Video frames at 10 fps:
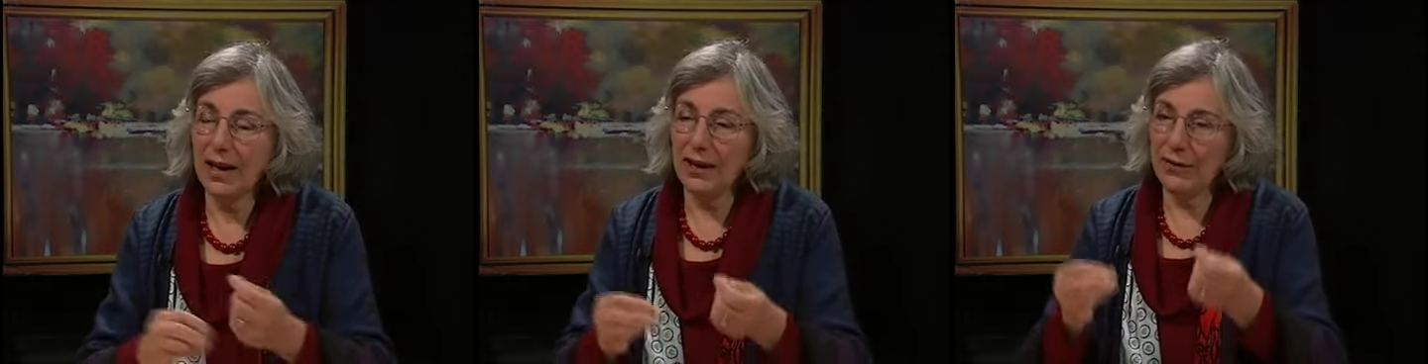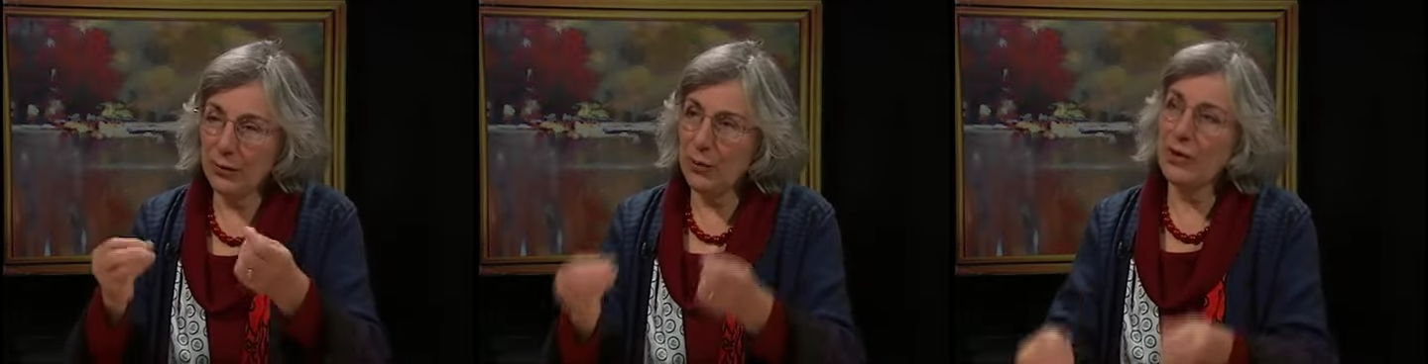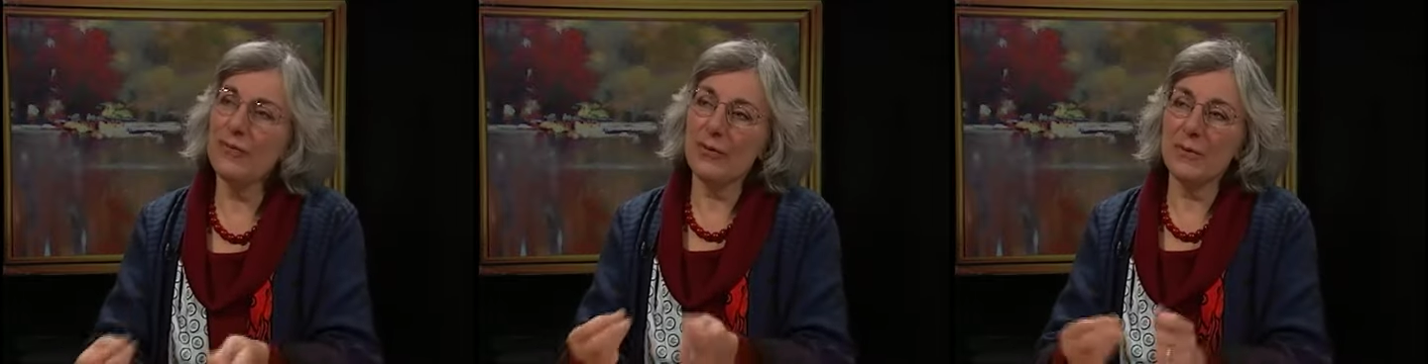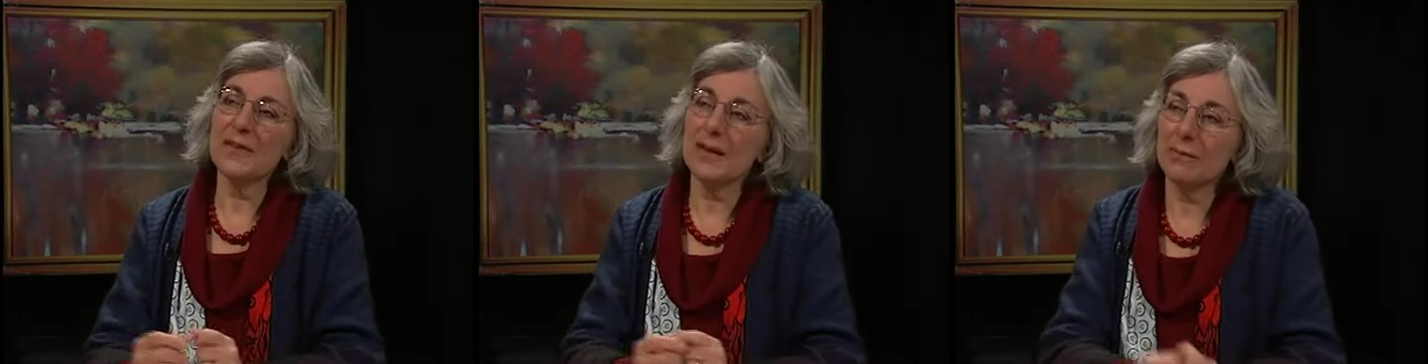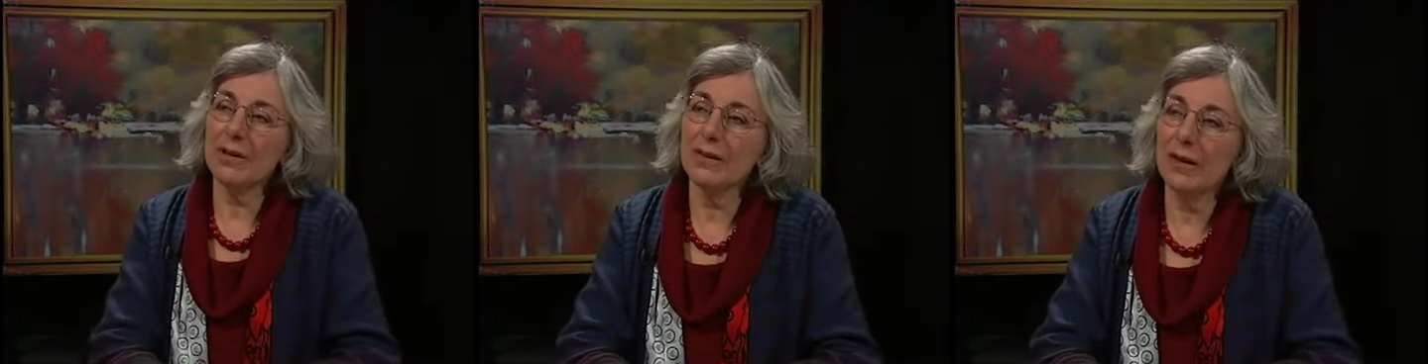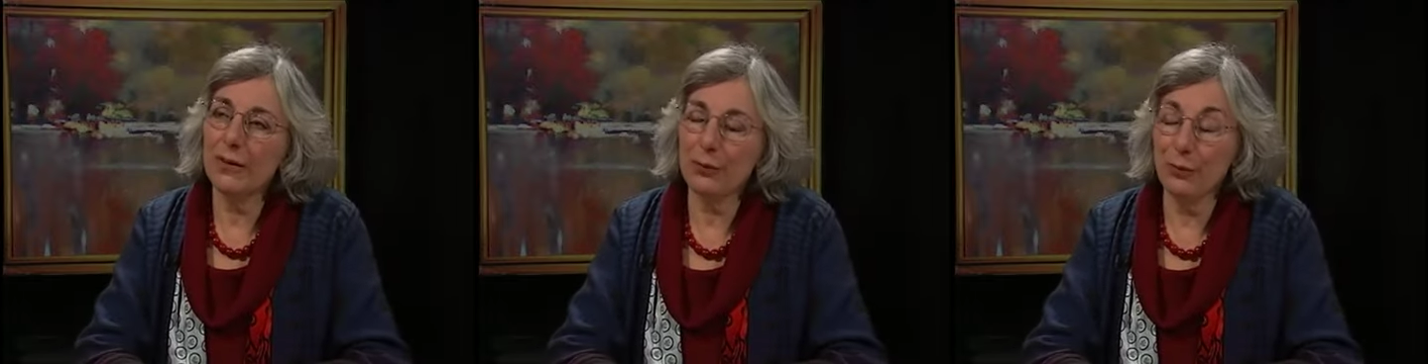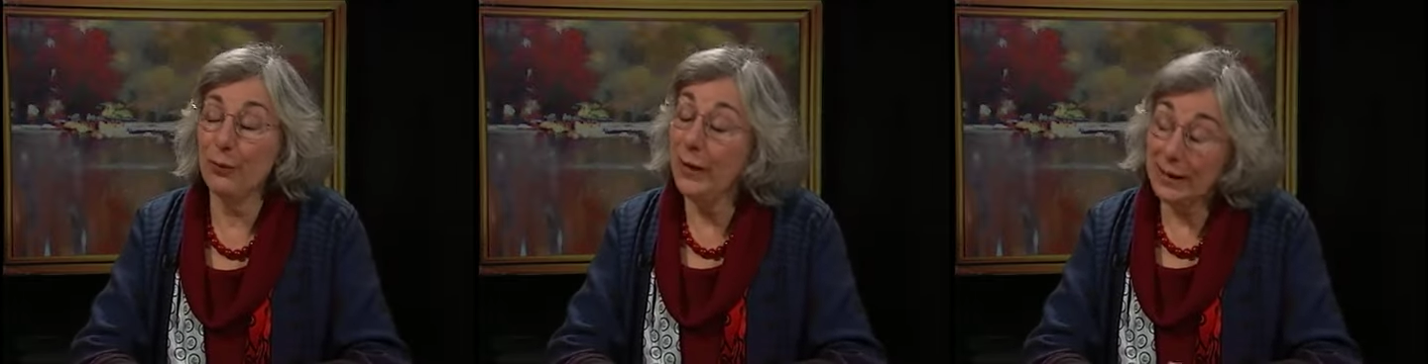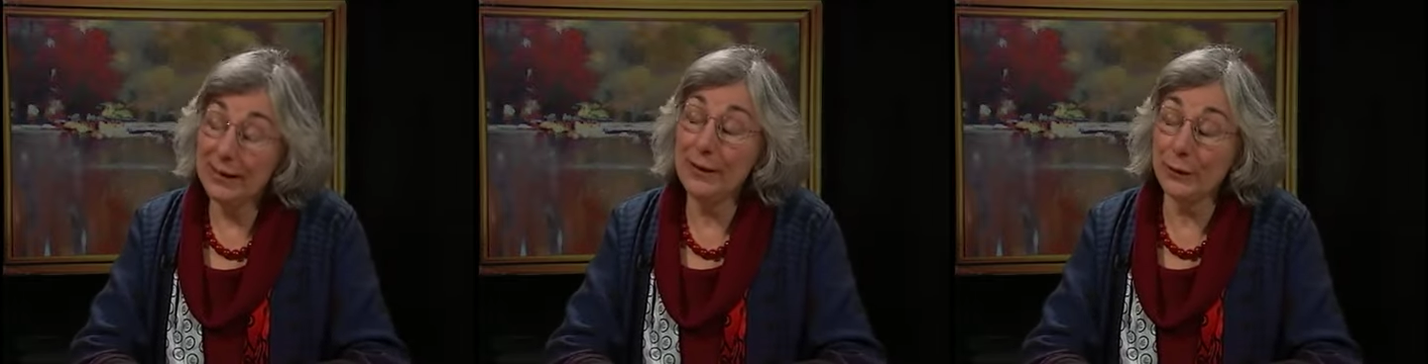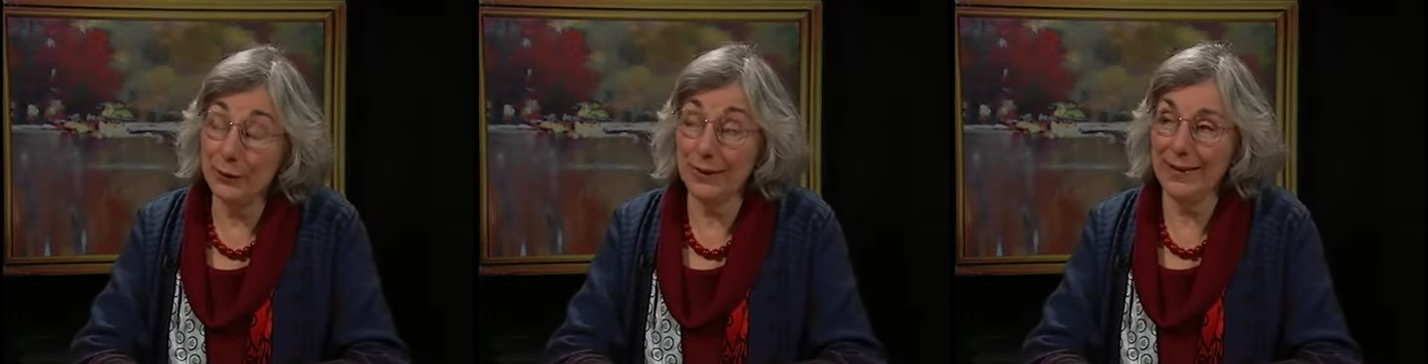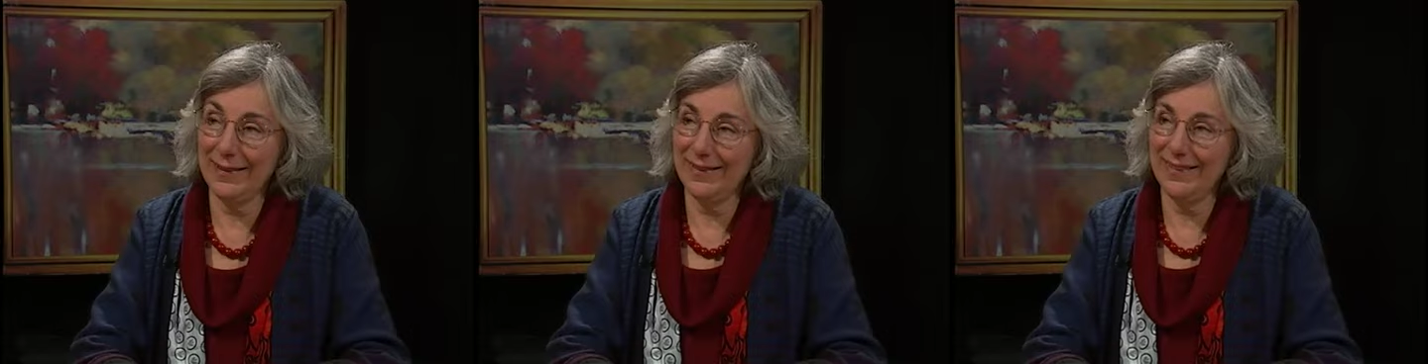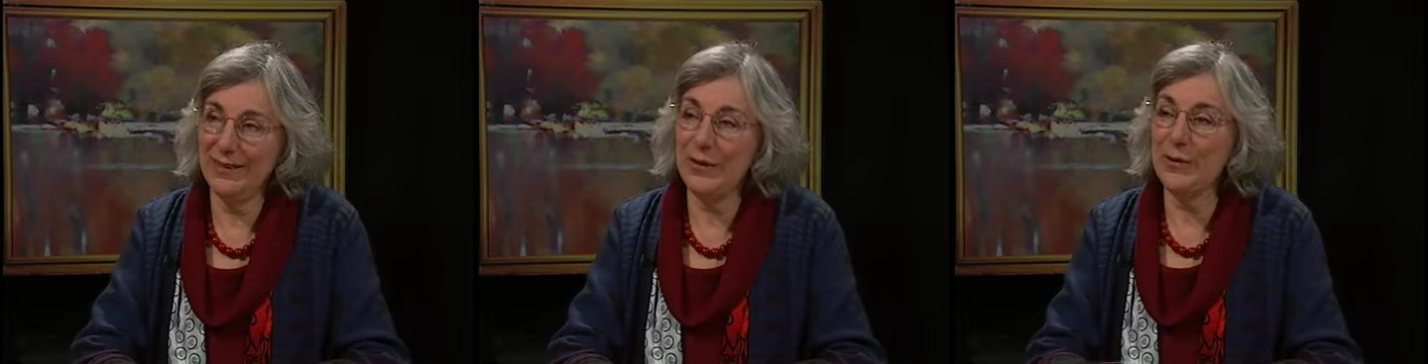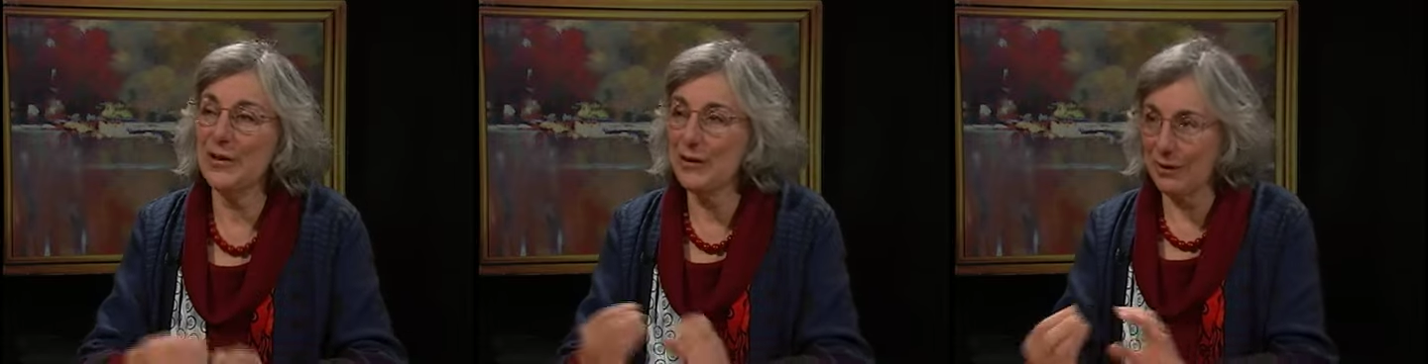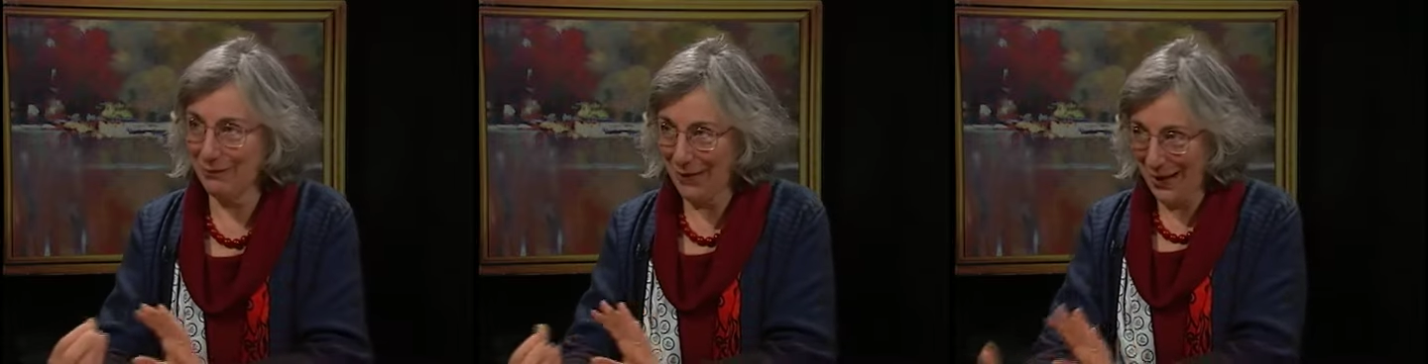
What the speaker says: if you offer them something that's really good, whether it's a